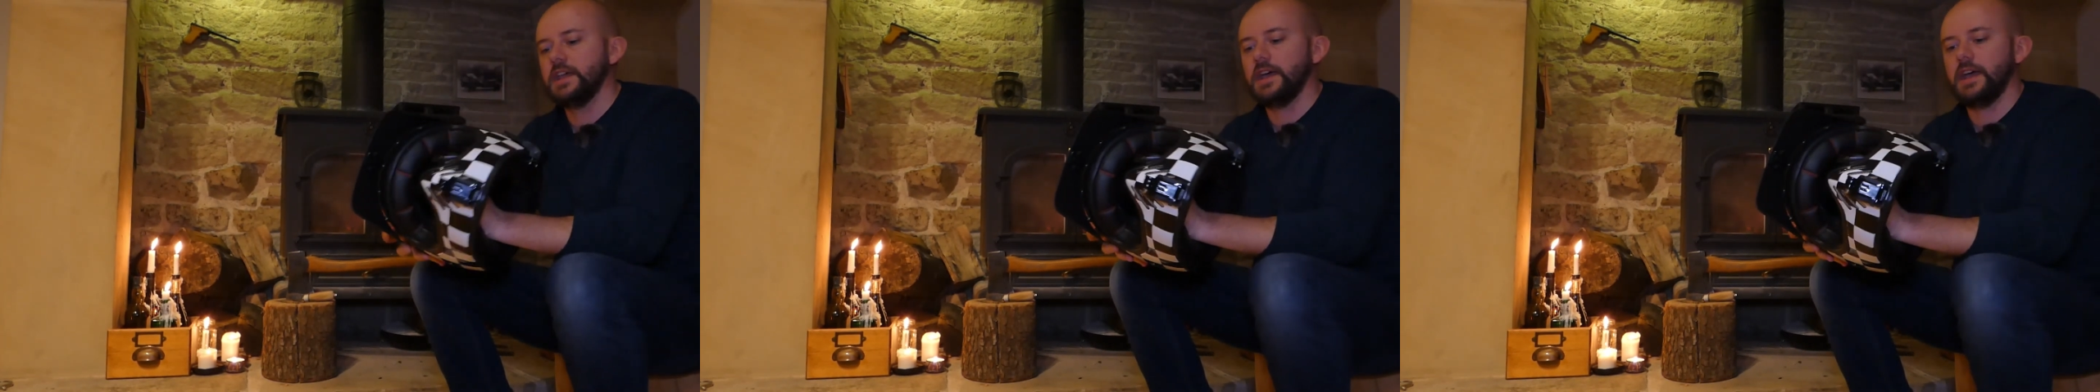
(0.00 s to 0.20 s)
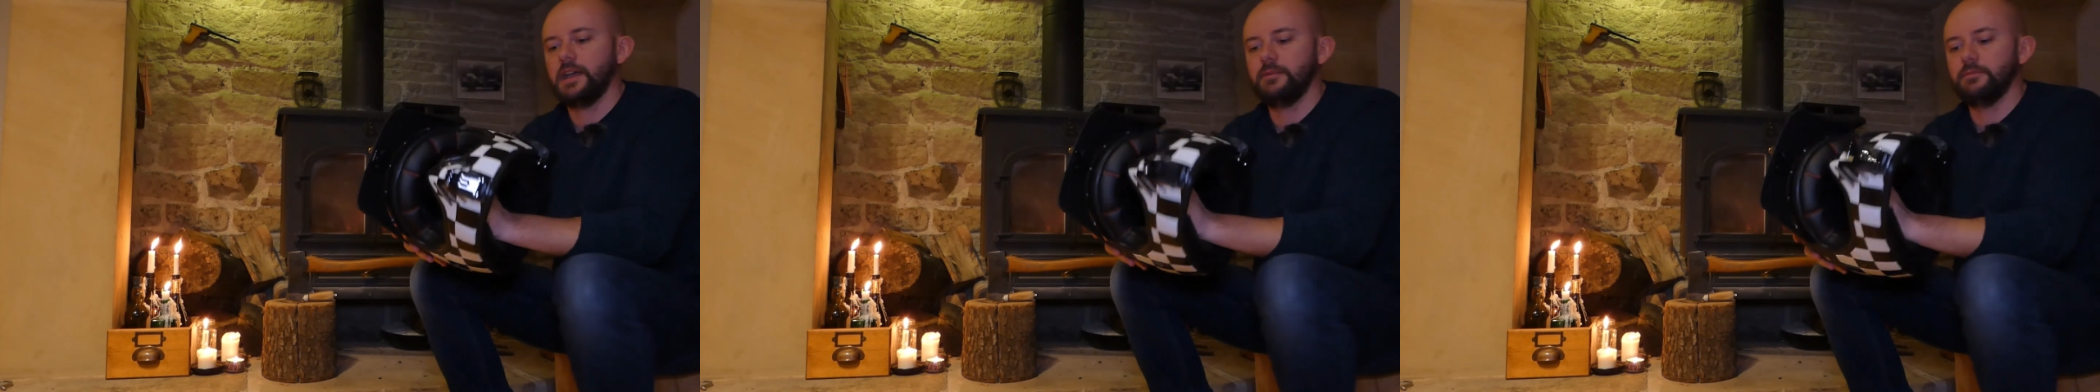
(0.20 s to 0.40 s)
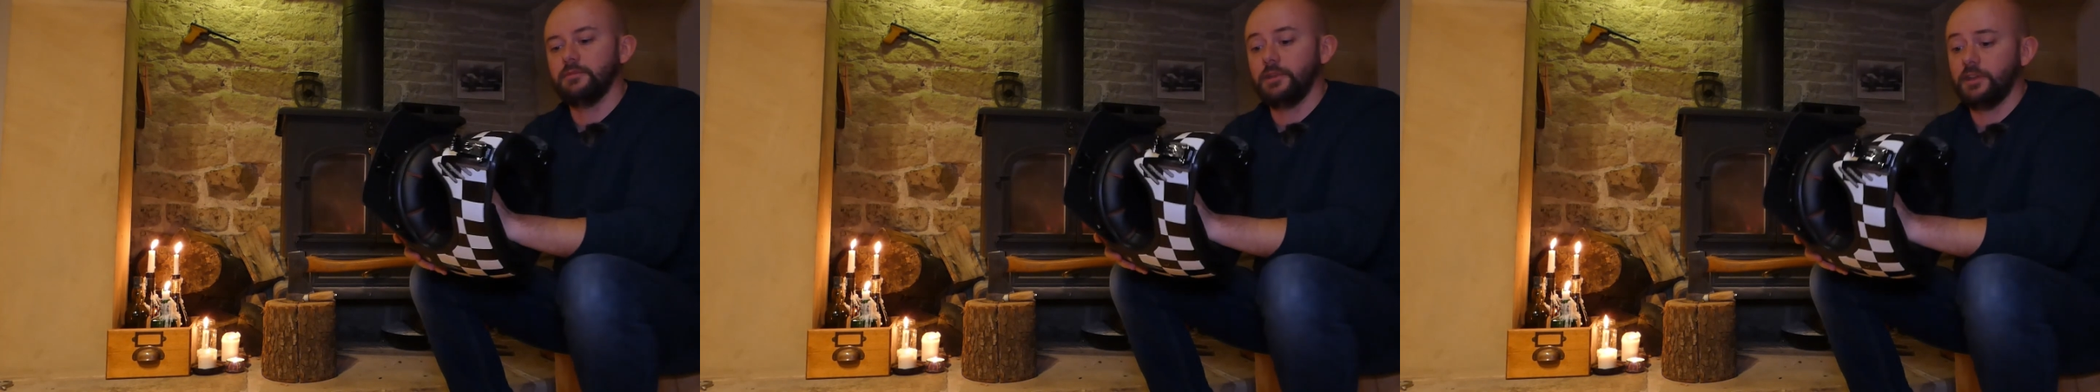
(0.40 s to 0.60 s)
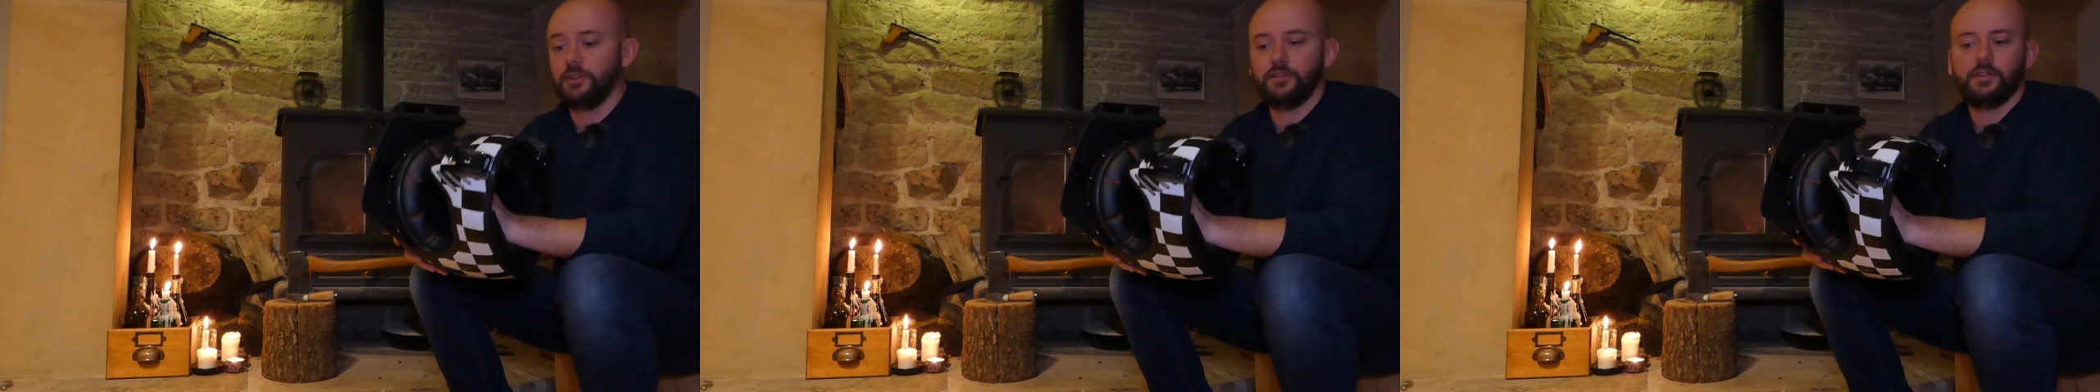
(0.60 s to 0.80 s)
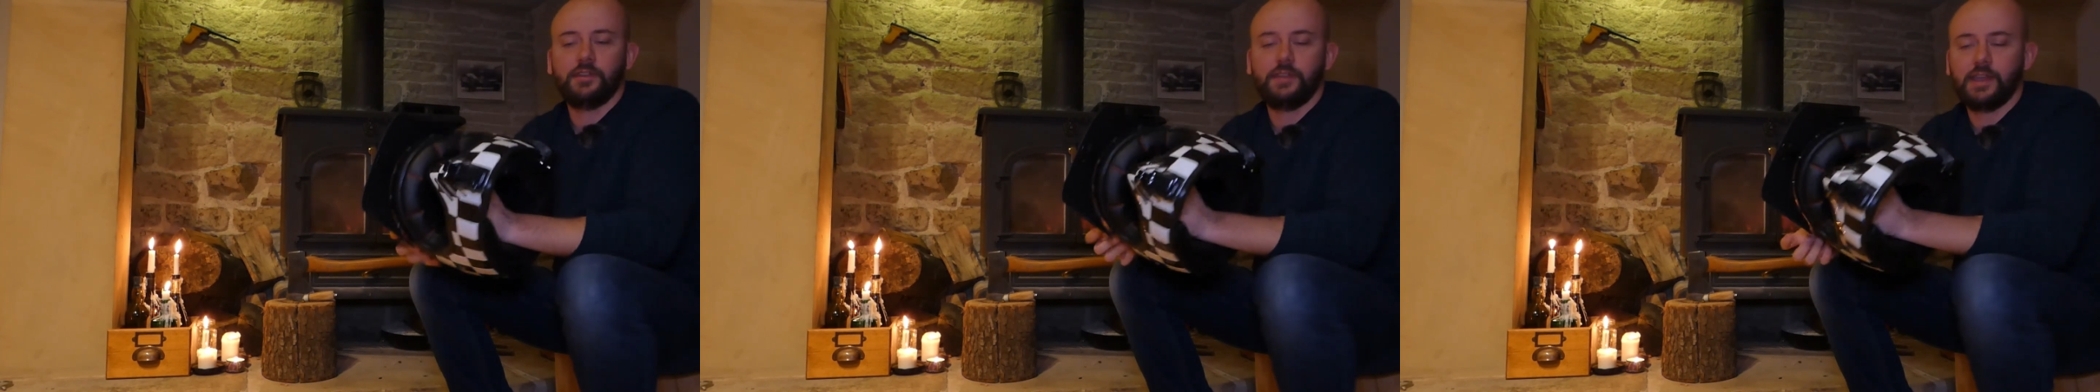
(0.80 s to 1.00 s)

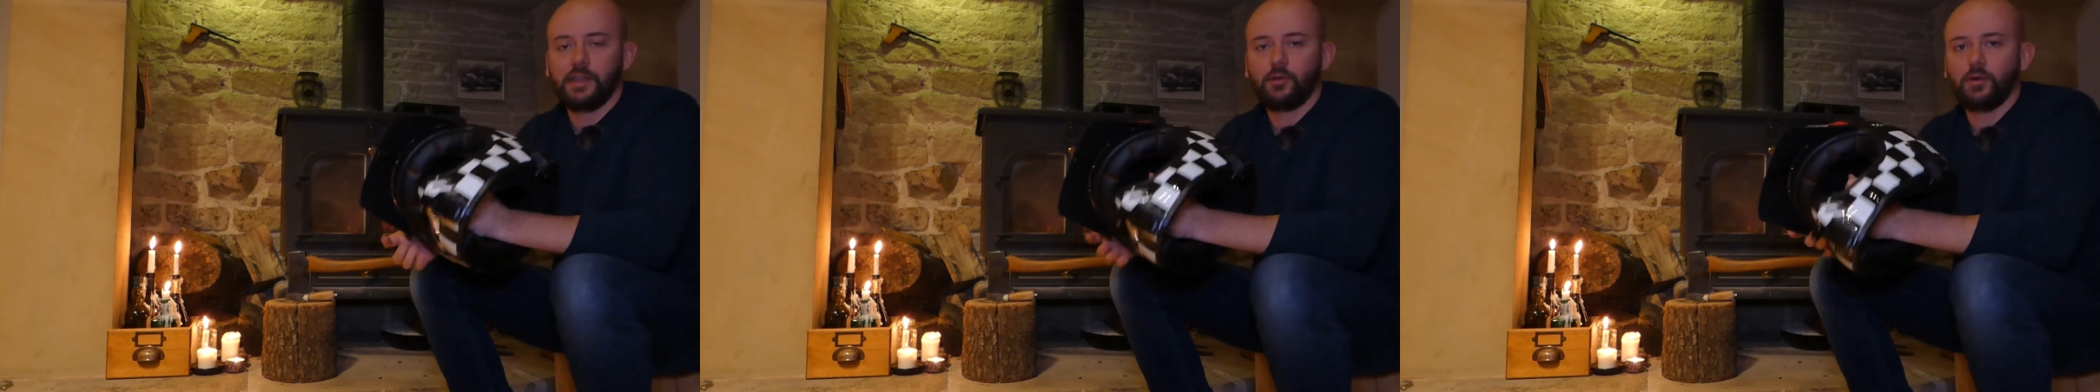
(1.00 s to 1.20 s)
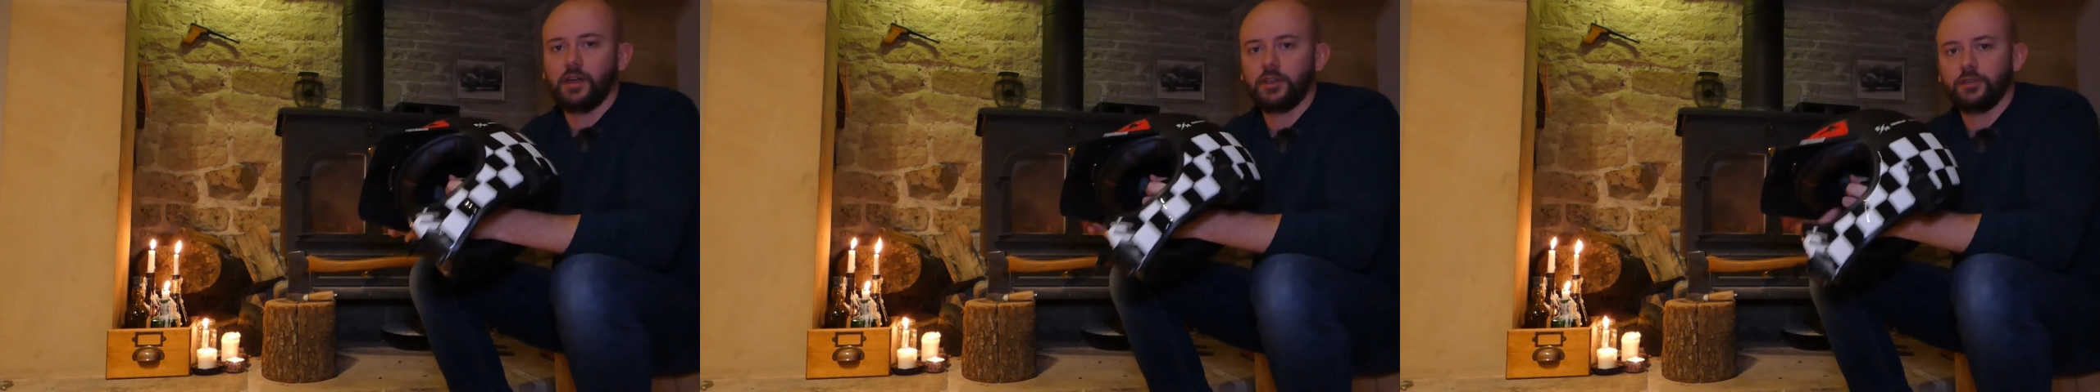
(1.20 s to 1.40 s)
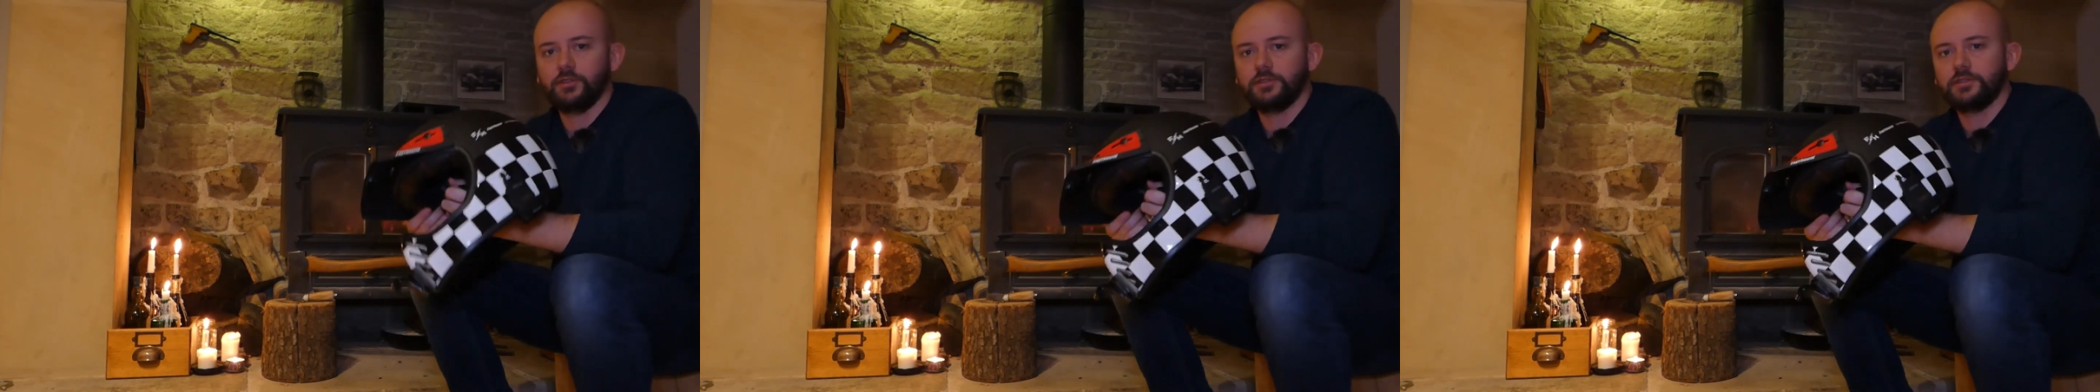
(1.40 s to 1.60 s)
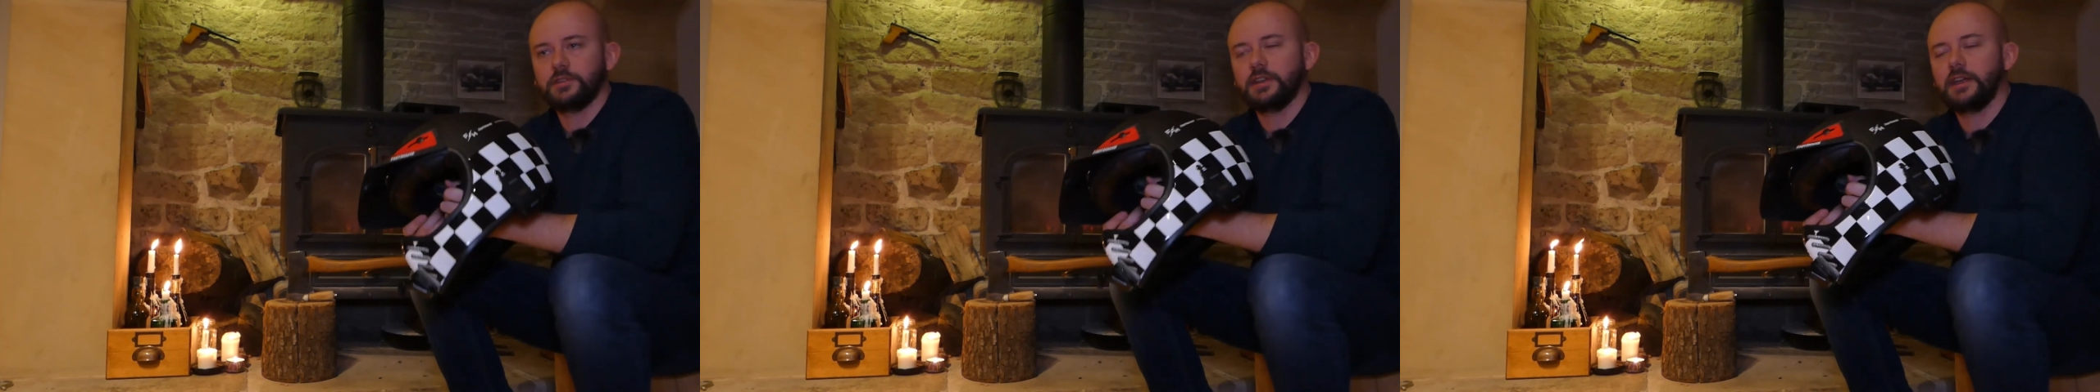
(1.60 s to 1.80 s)
and they're quite good.